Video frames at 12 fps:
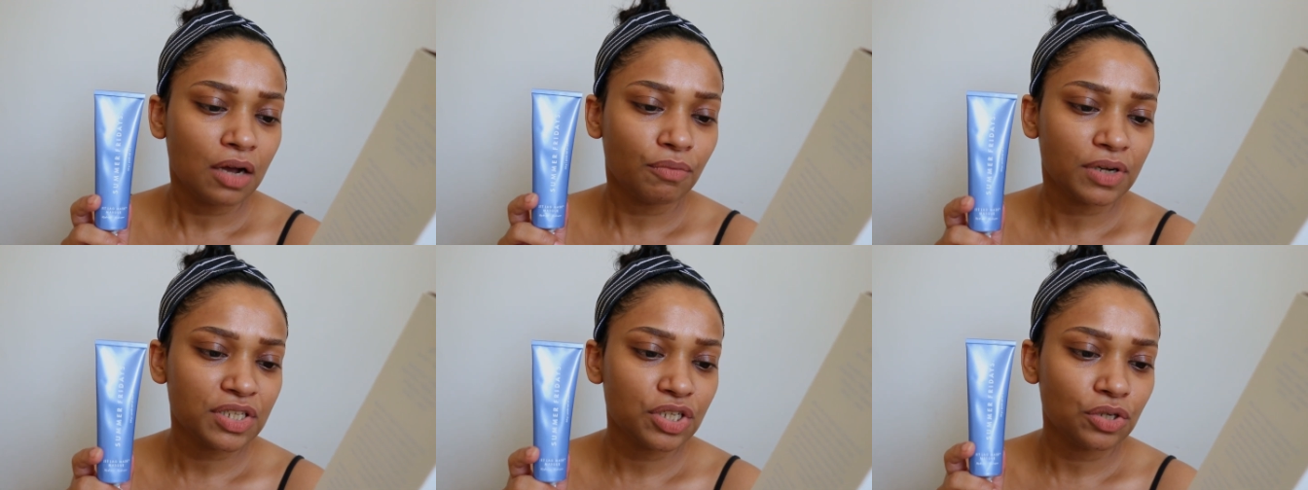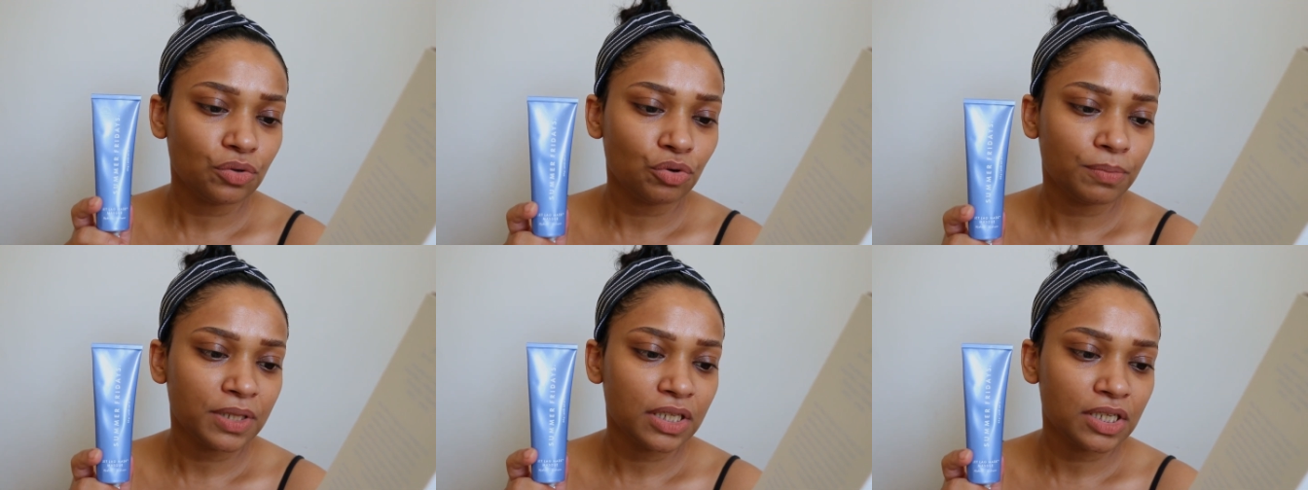Once you
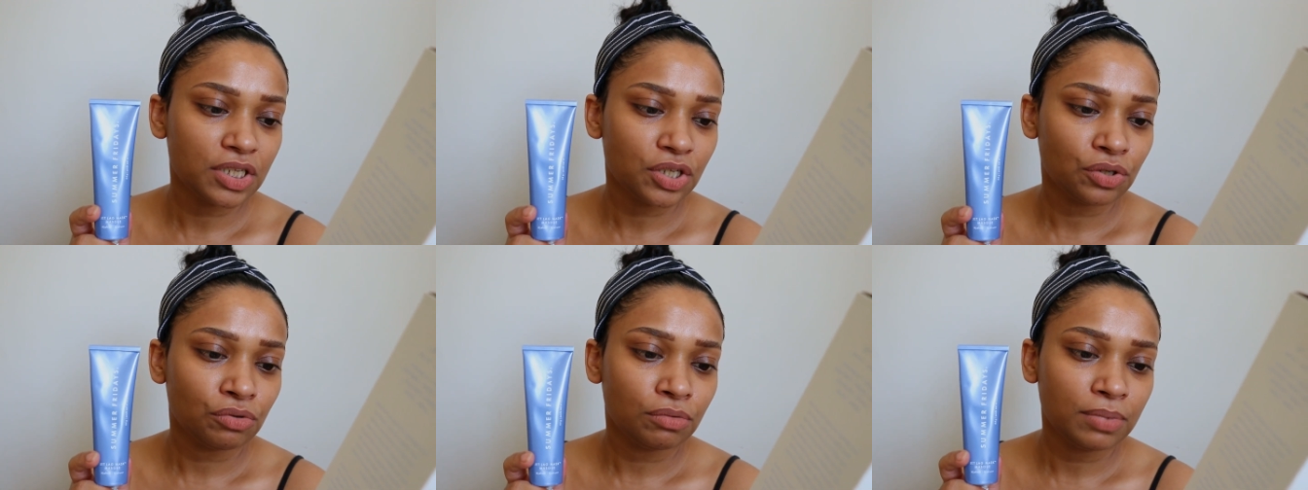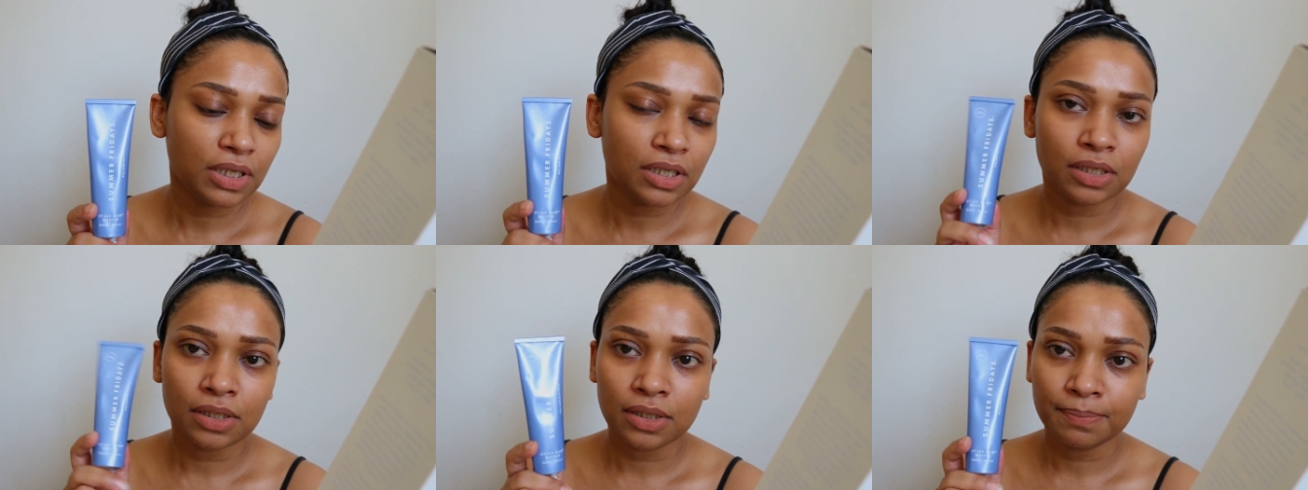open the tube,
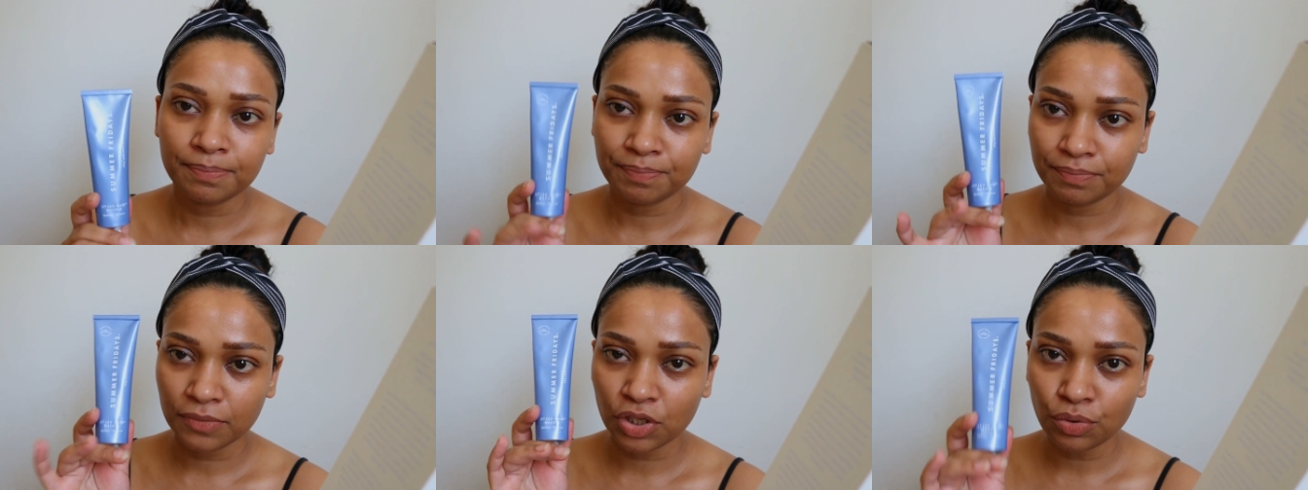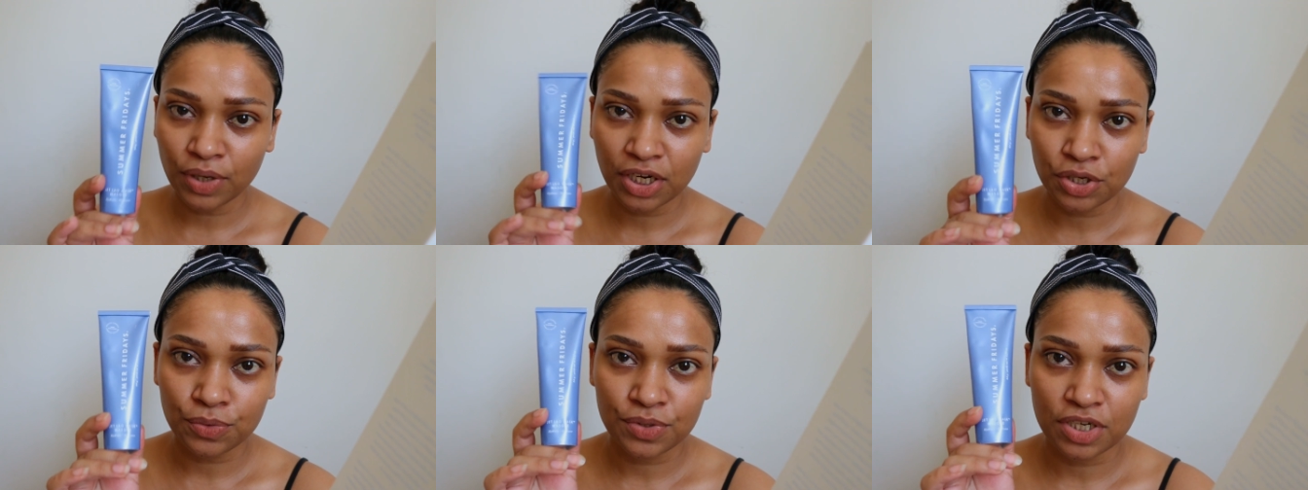uh, you can
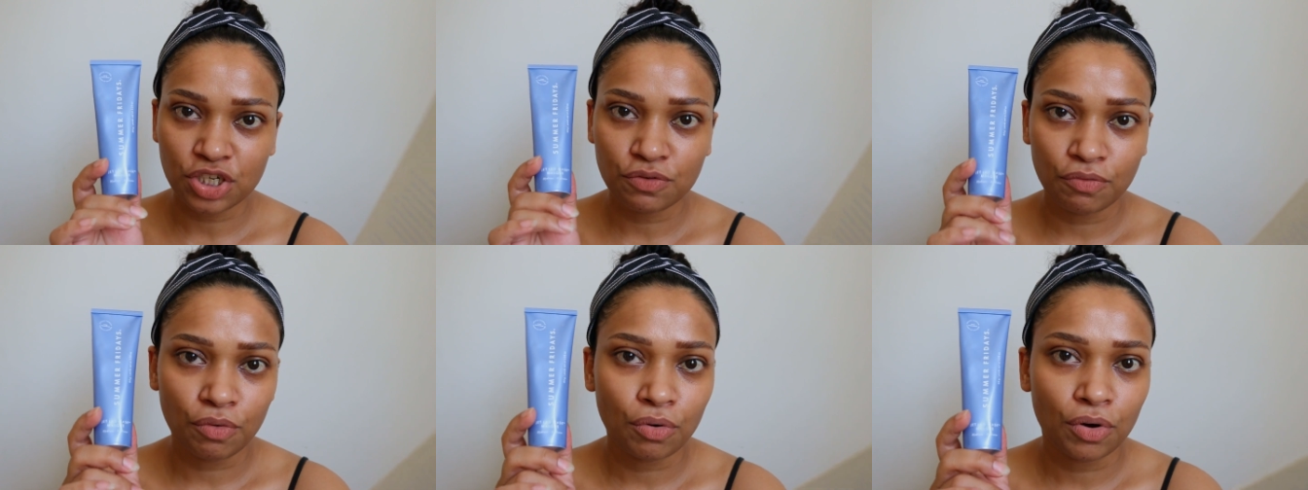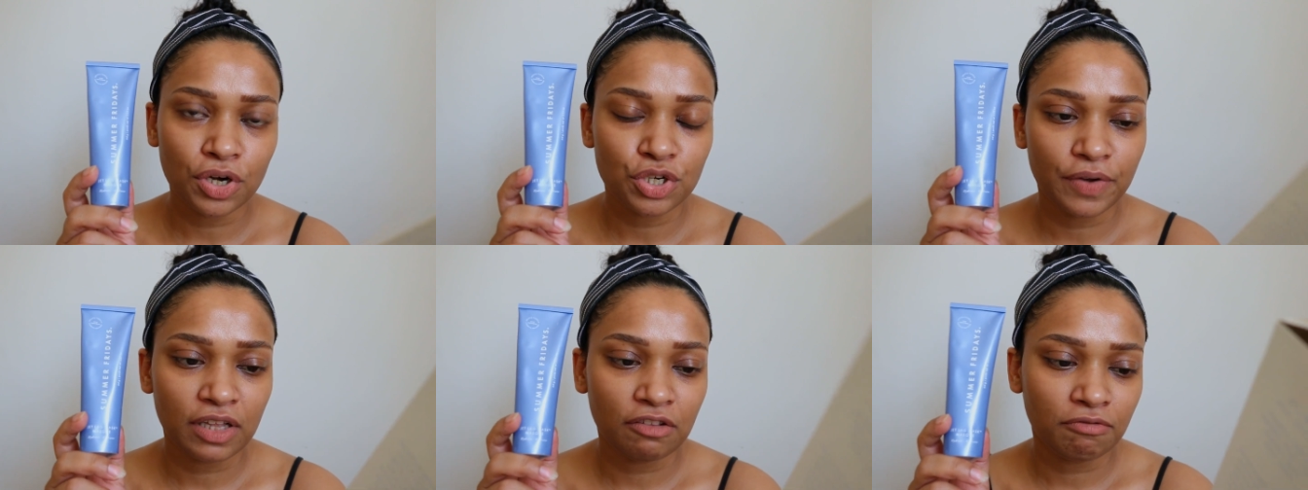use it for
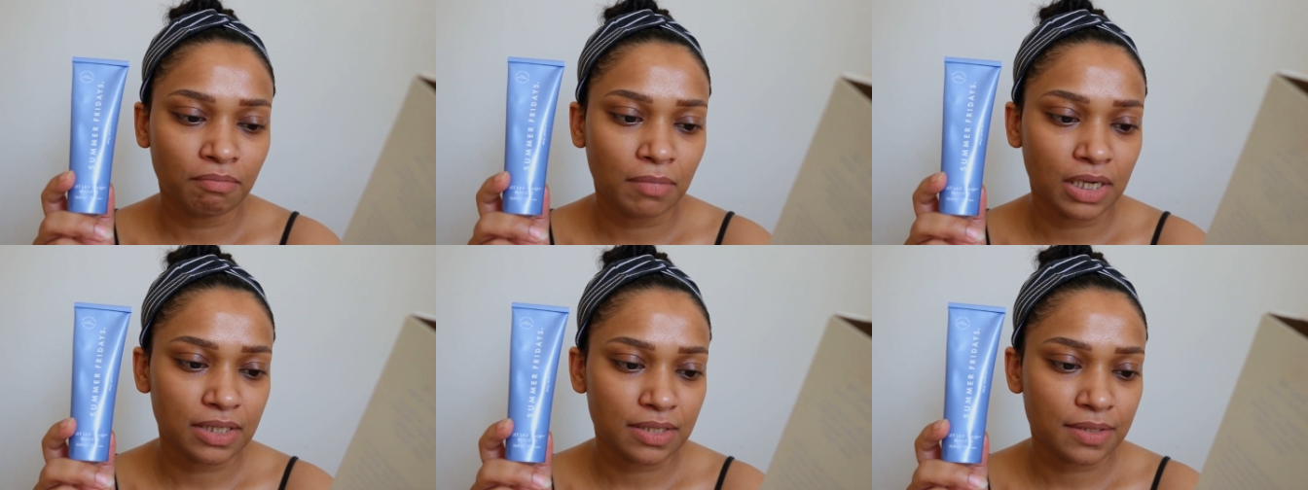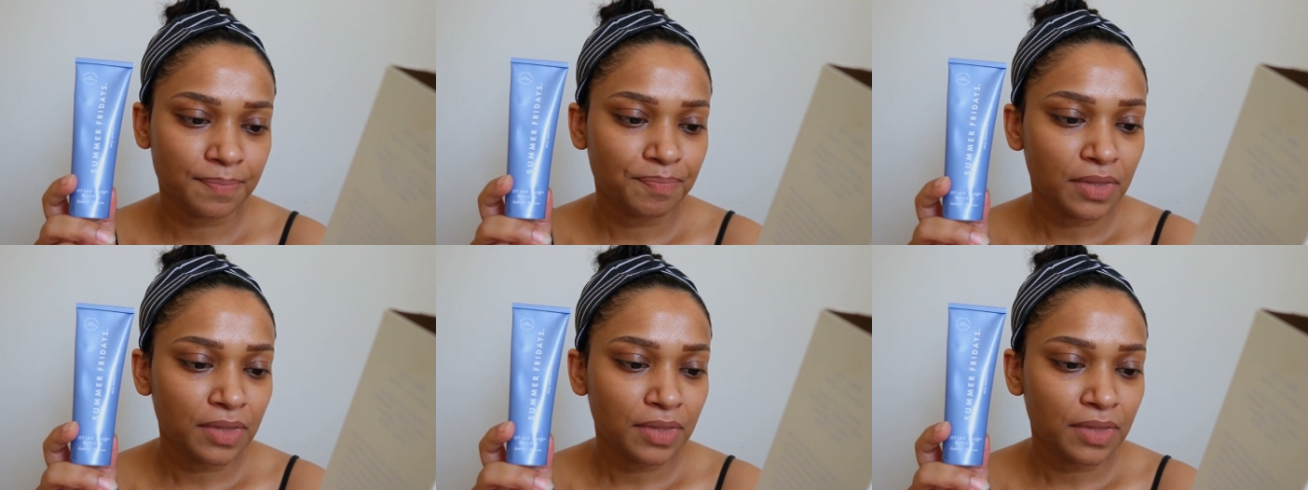twelve months.